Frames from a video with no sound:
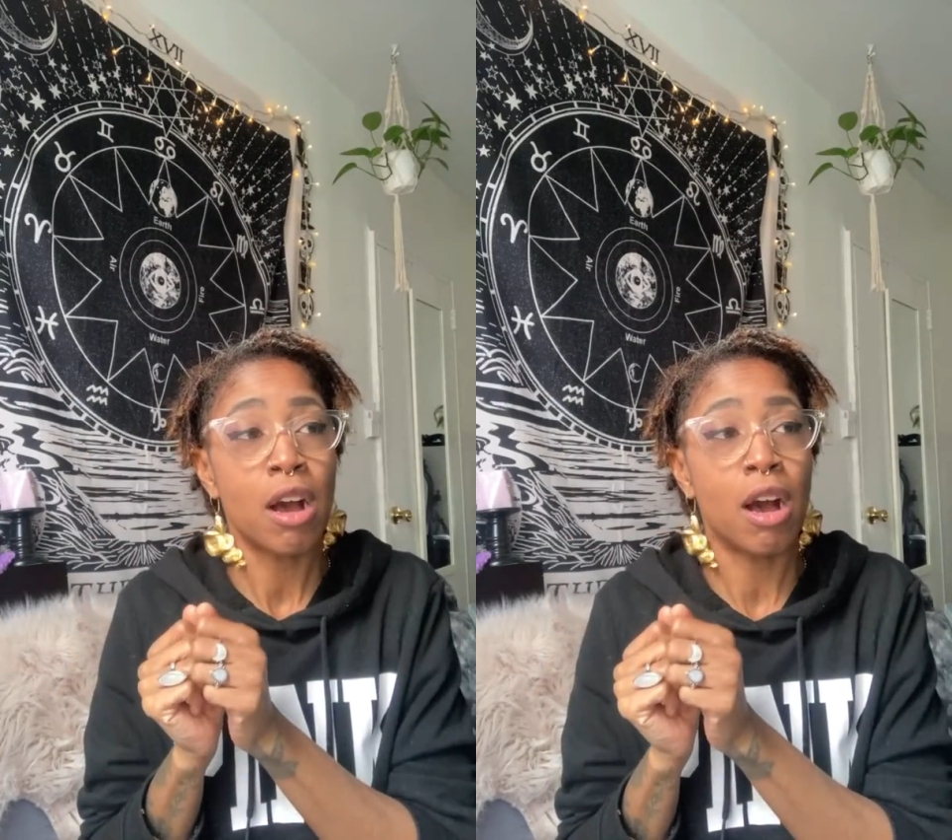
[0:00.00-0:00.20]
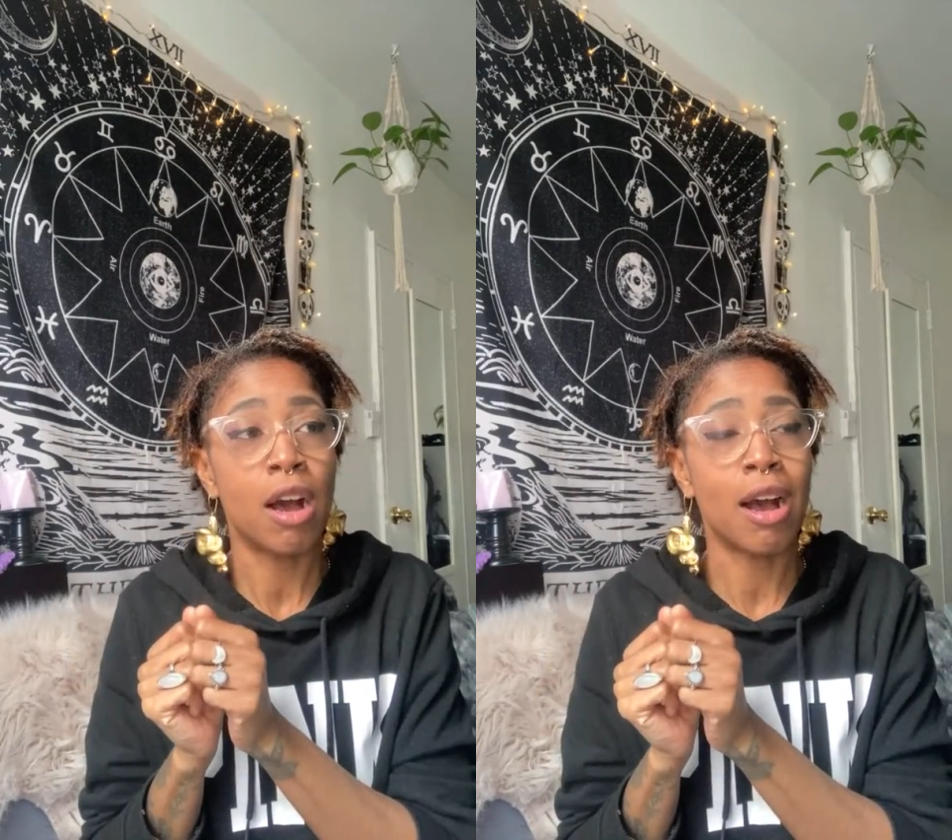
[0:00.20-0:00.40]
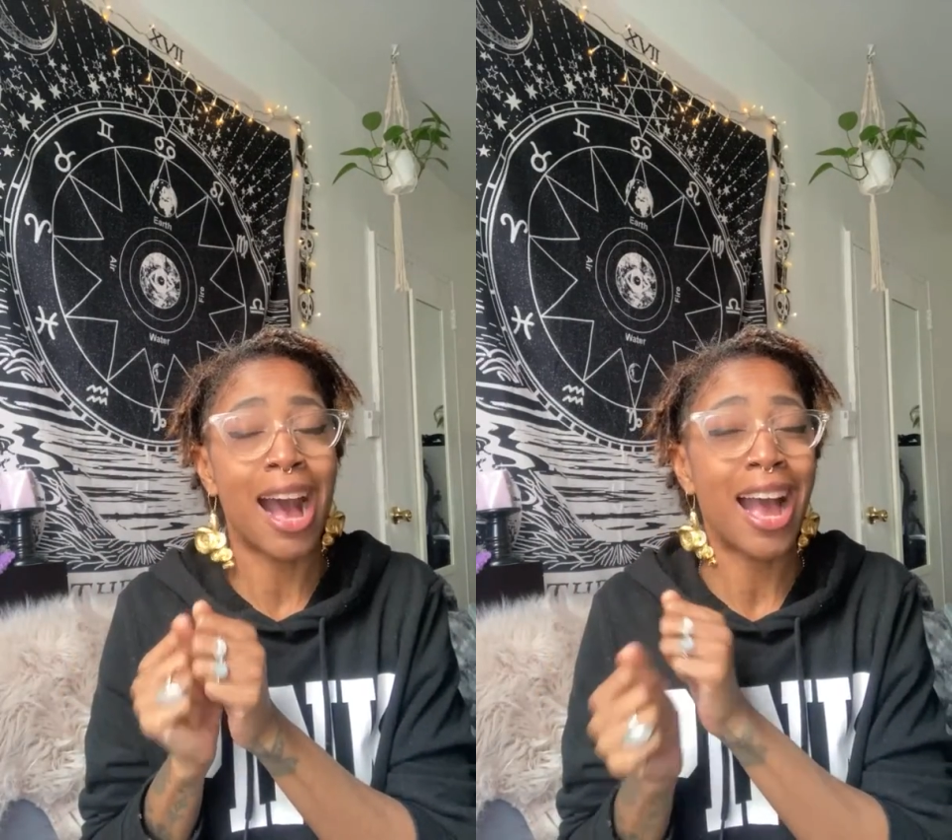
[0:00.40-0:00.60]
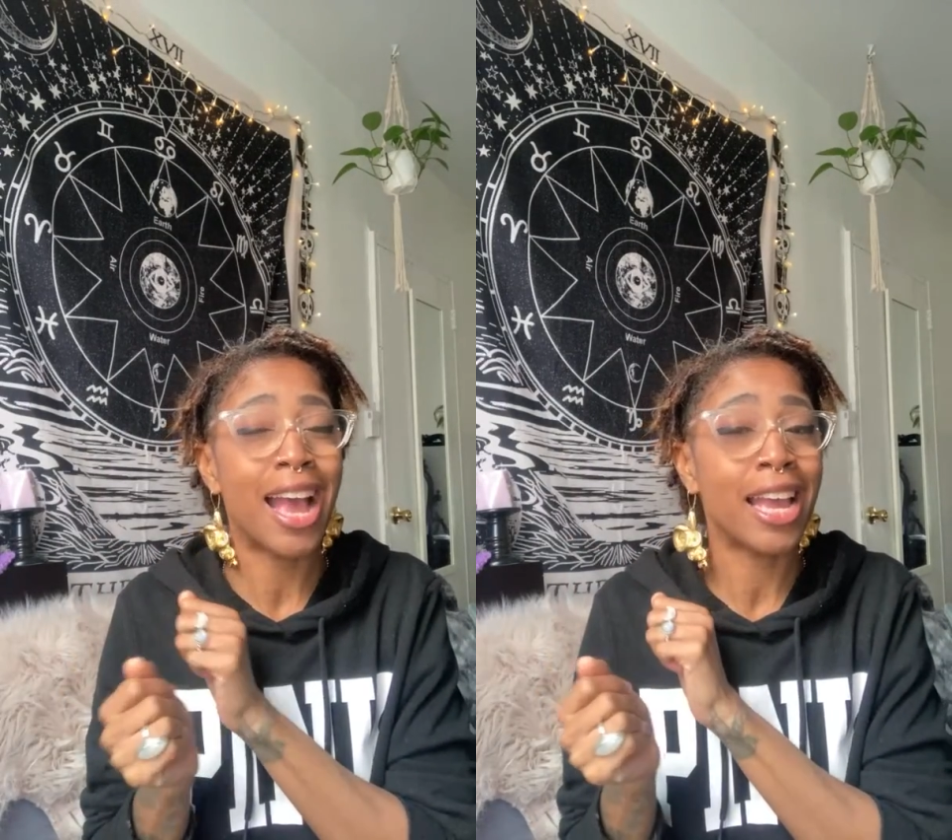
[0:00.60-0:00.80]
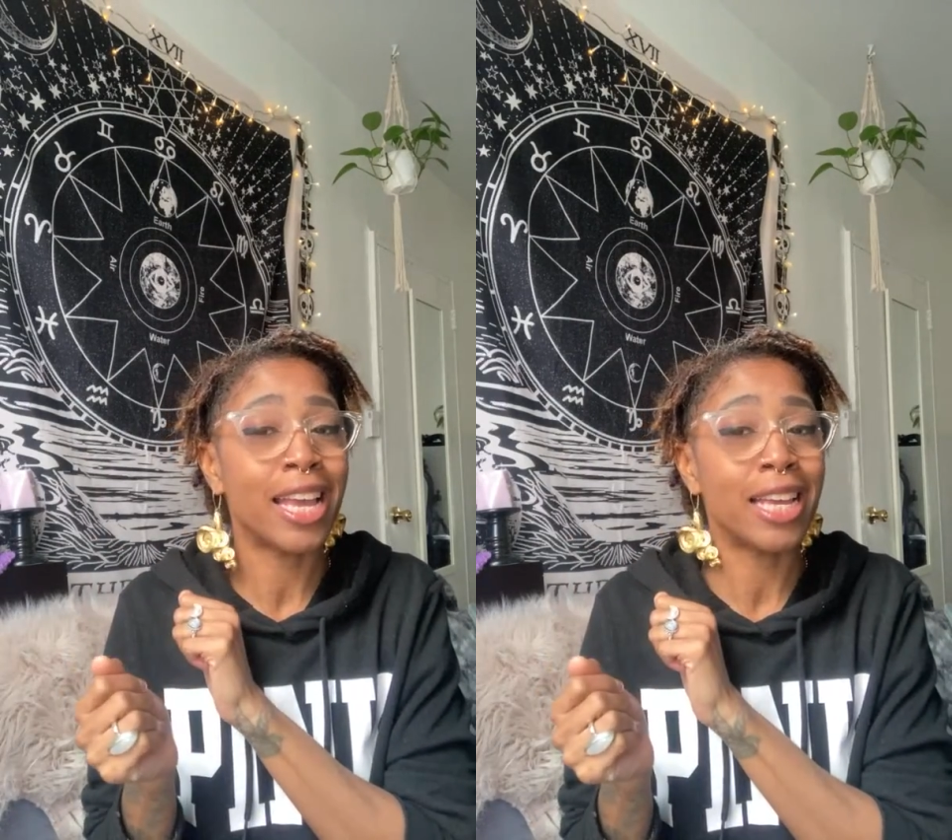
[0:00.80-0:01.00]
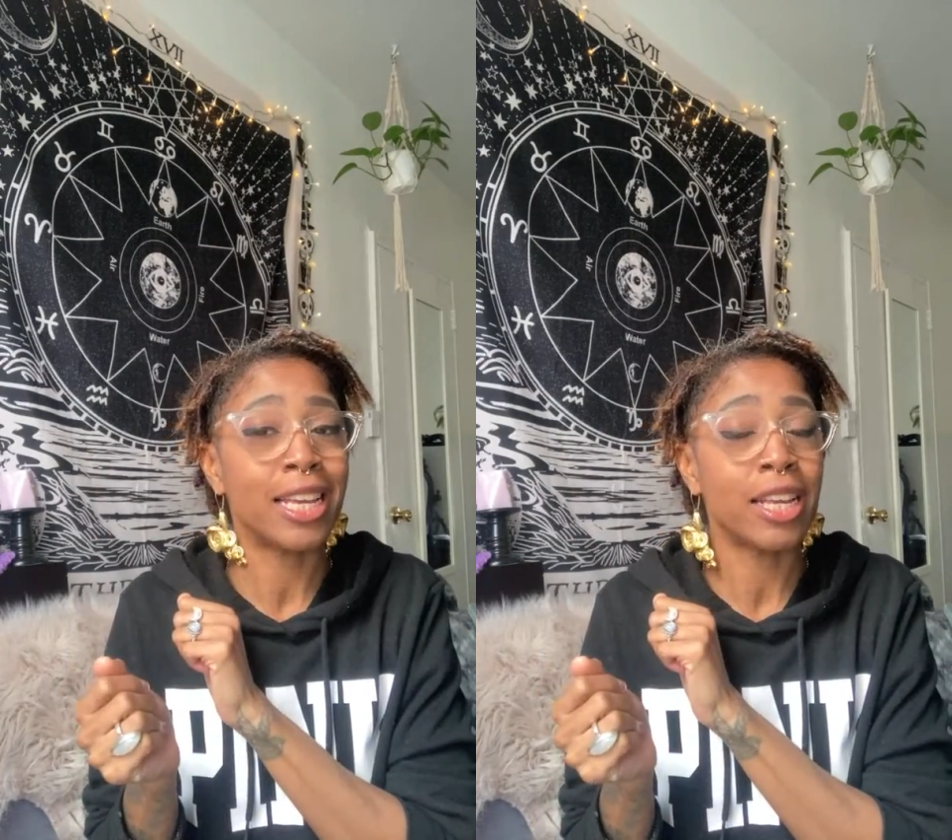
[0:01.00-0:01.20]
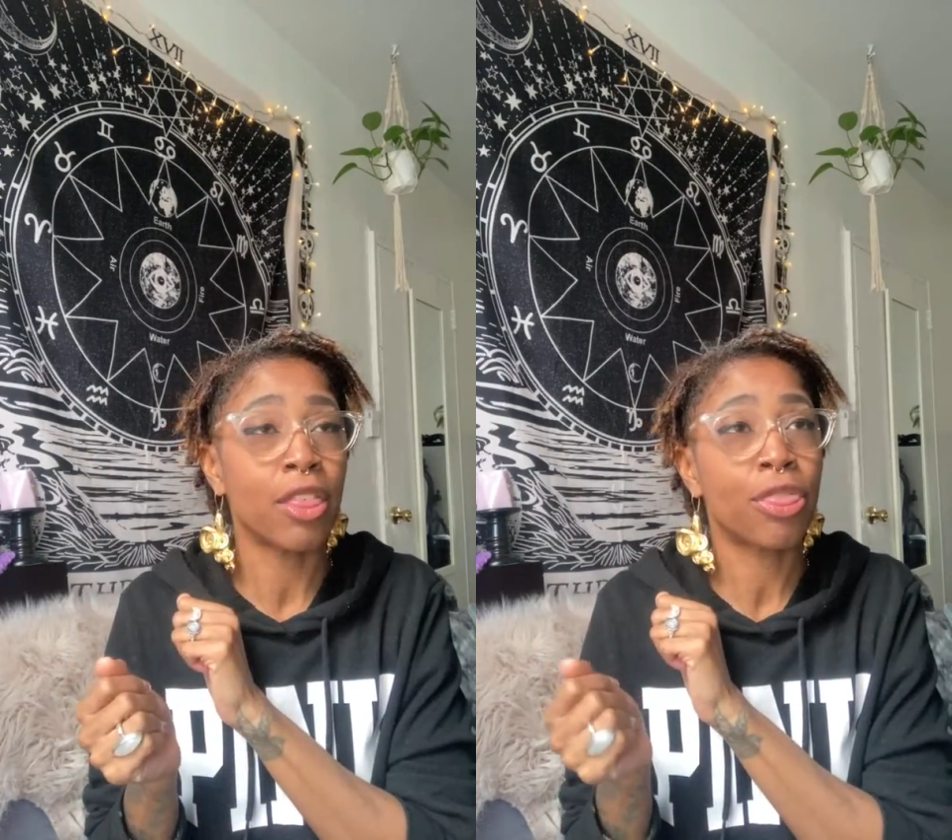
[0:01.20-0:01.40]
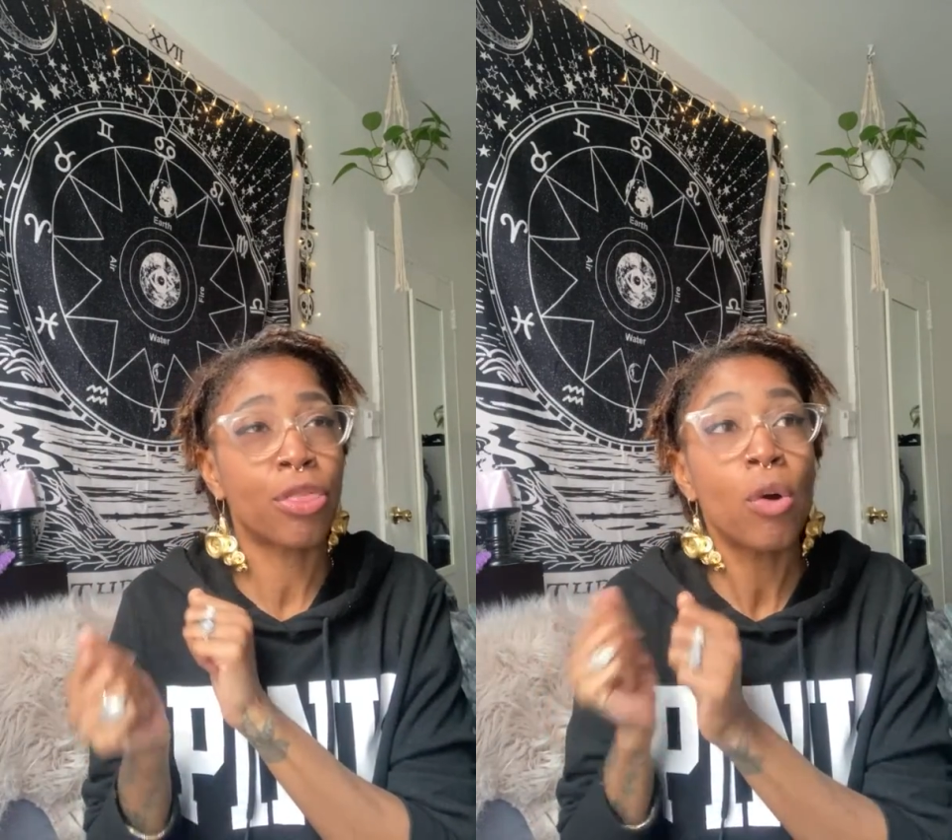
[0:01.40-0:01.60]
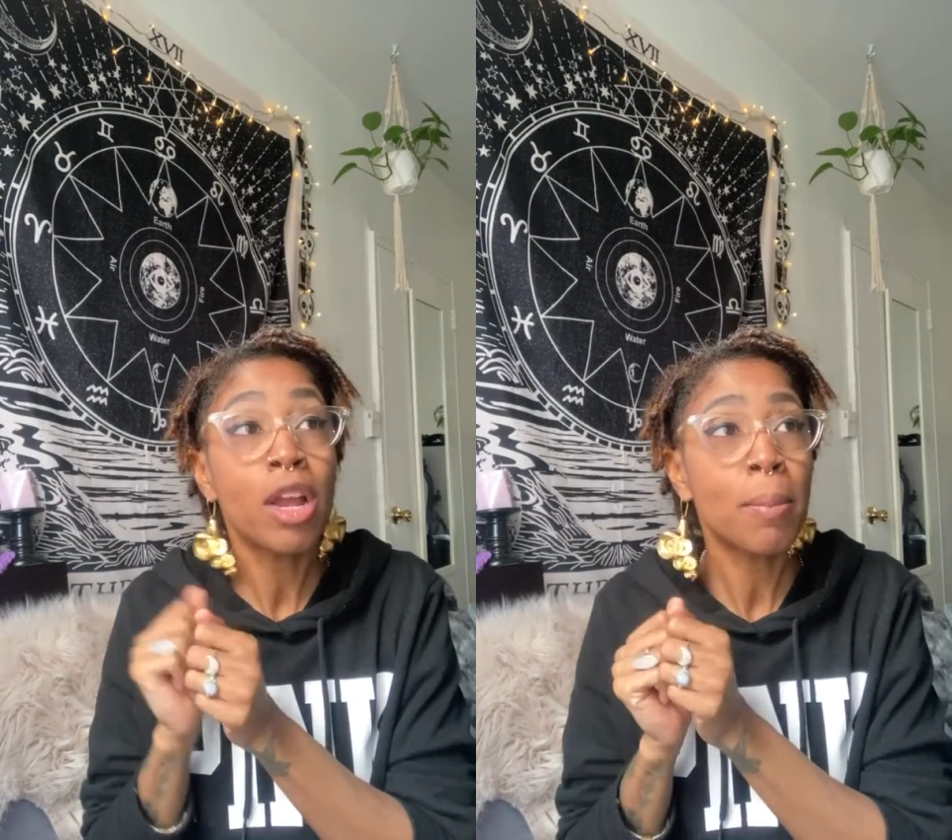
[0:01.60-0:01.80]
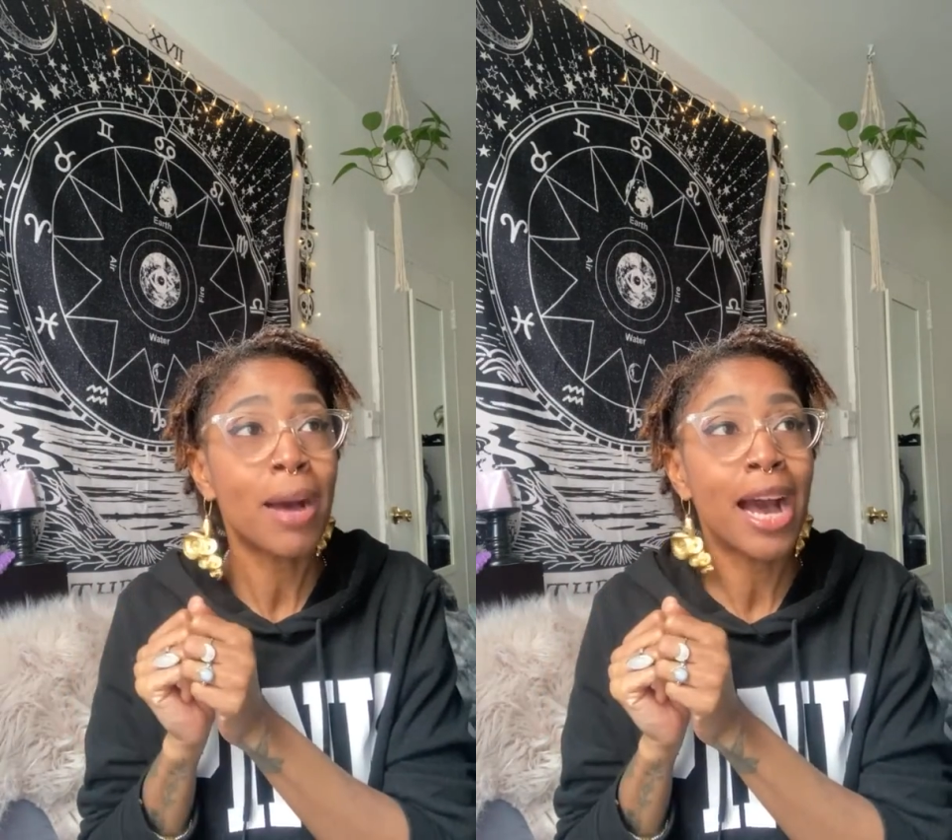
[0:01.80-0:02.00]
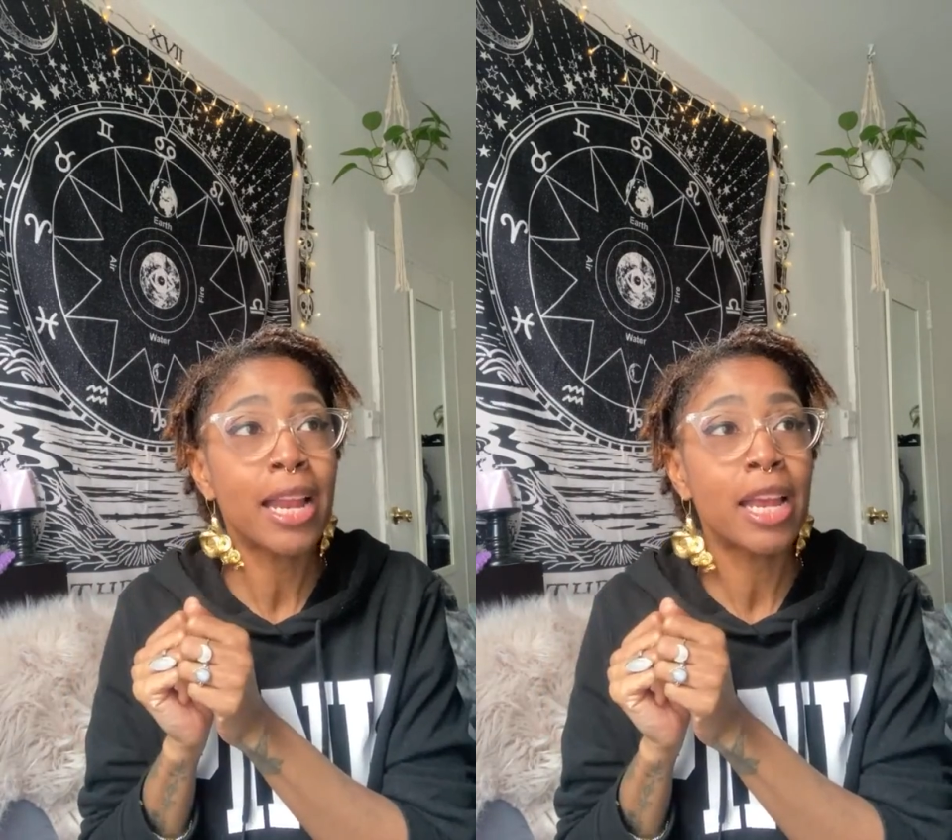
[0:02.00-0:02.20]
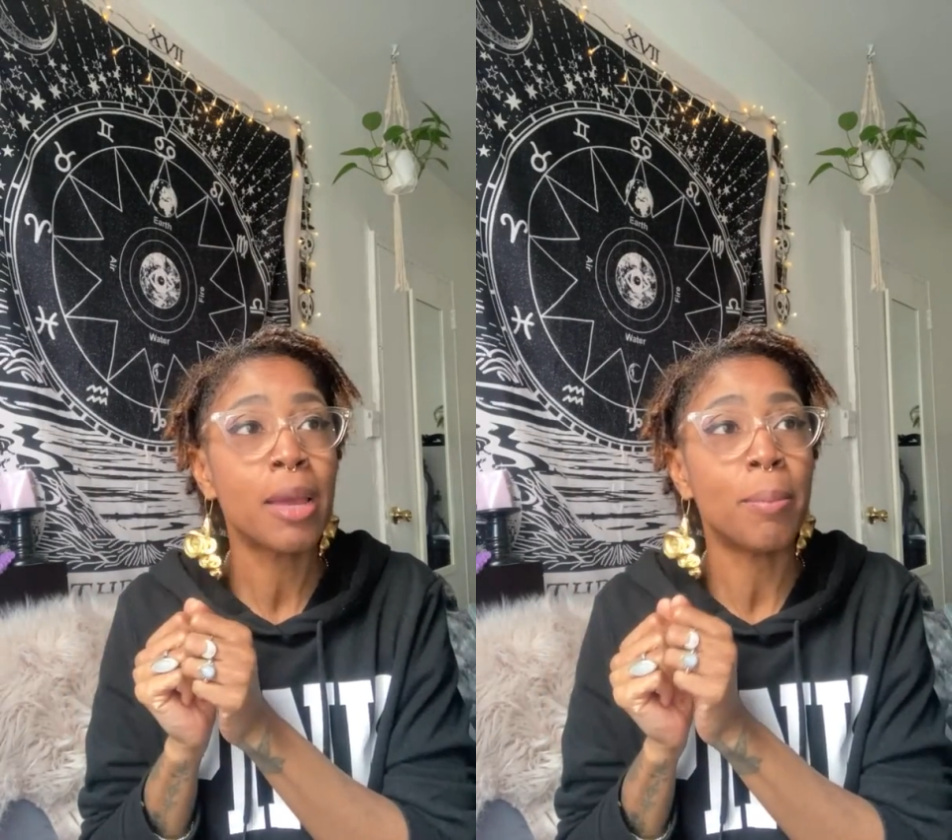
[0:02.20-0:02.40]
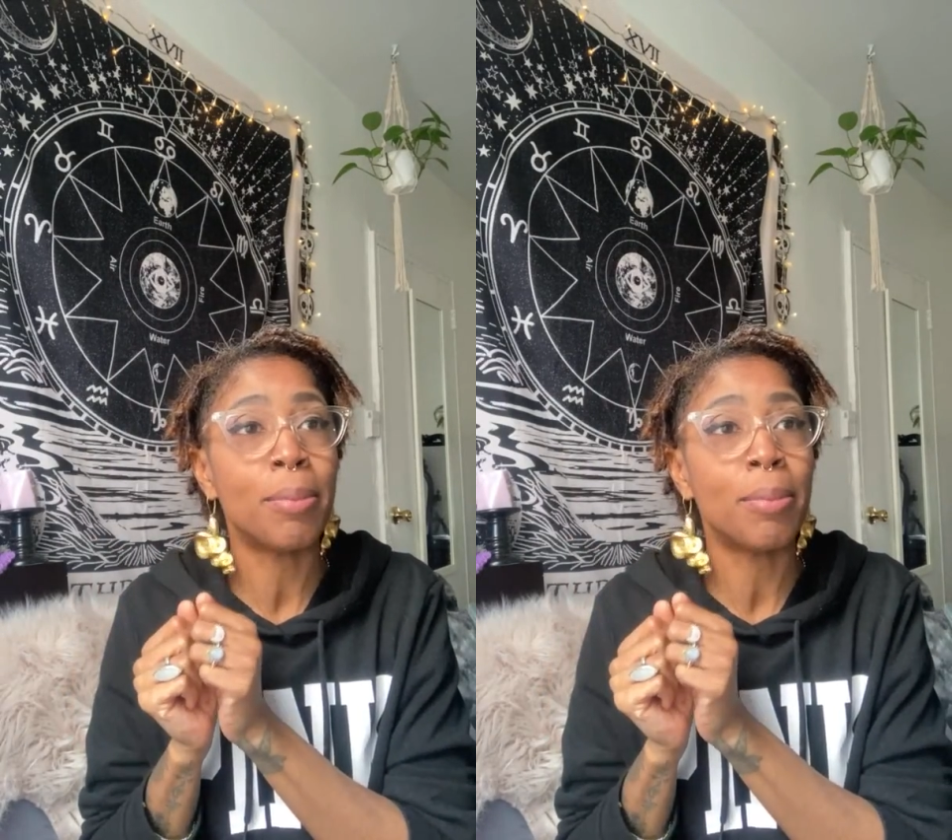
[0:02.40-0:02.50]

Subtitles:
I thought about it,